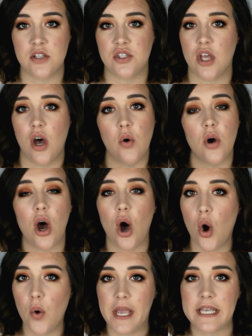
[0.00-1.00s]
so
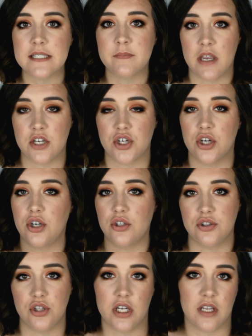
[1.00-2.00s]
always make sure you're
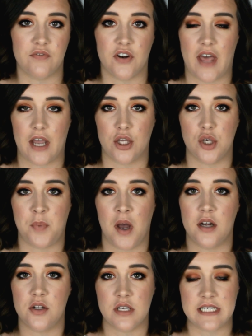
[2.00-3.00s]
looking for that
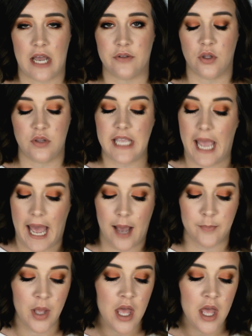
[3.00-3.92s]
coupon. You can download the app.